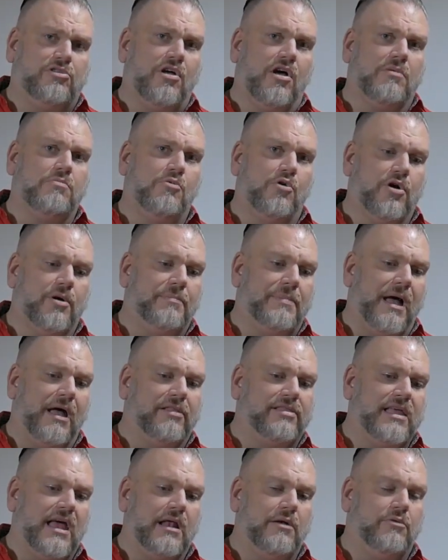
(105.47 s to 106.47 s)
talk more
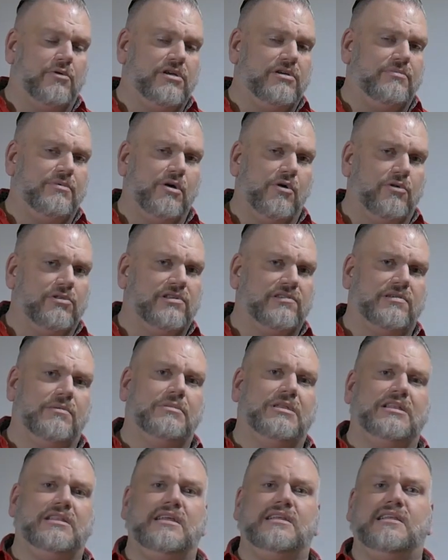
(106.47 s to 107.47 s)
about that. We'll even go into some
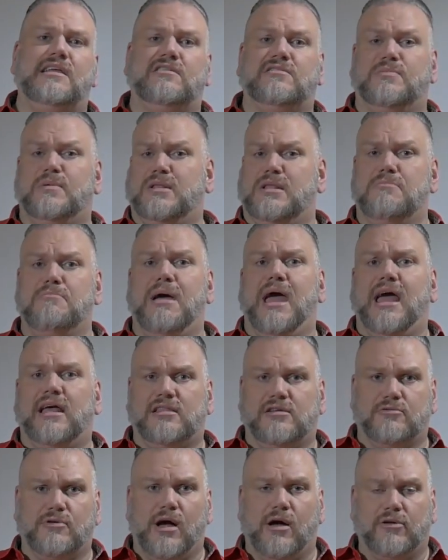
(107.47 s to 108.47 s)
of the details about the
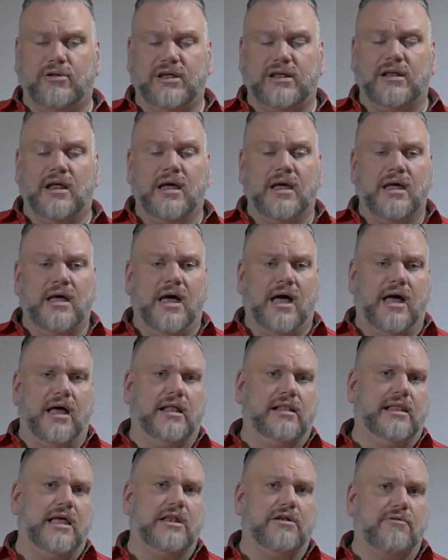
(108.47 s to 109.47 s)
math around it
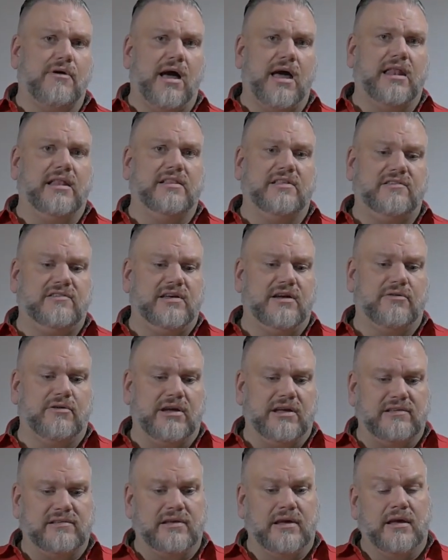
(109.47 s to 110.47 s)
later on in the
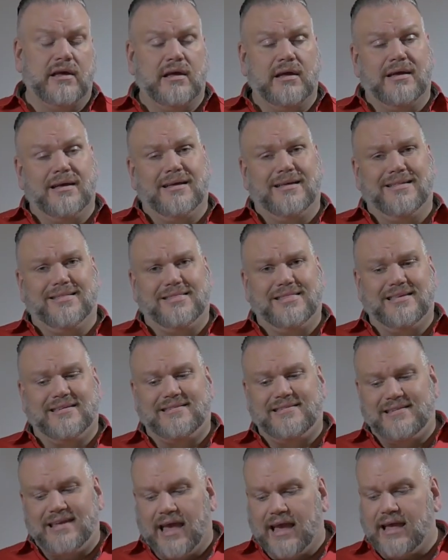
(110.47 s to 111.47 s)
series. The
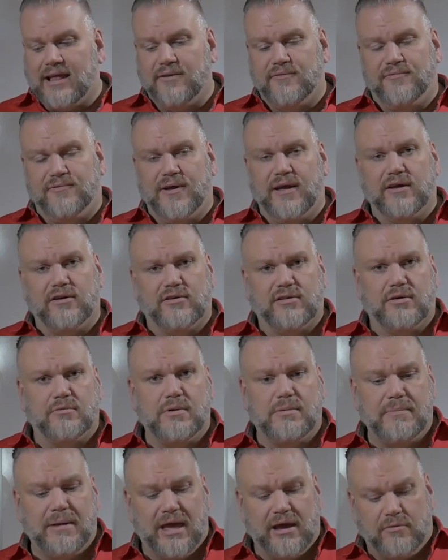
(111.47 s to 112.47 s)
second failure that
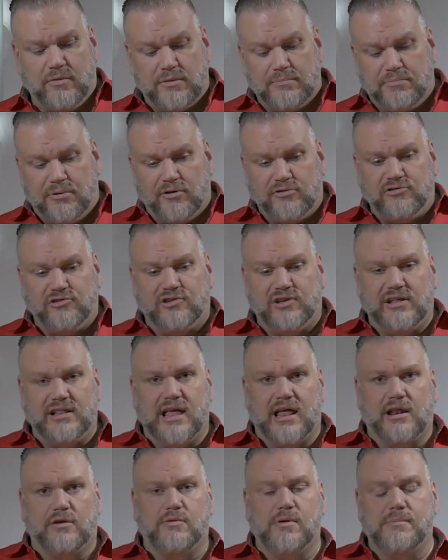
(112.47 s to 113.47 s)
we make when purchasing
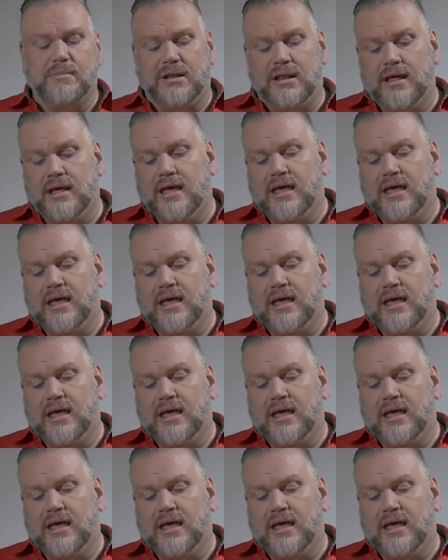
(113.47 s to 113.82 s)
that equipment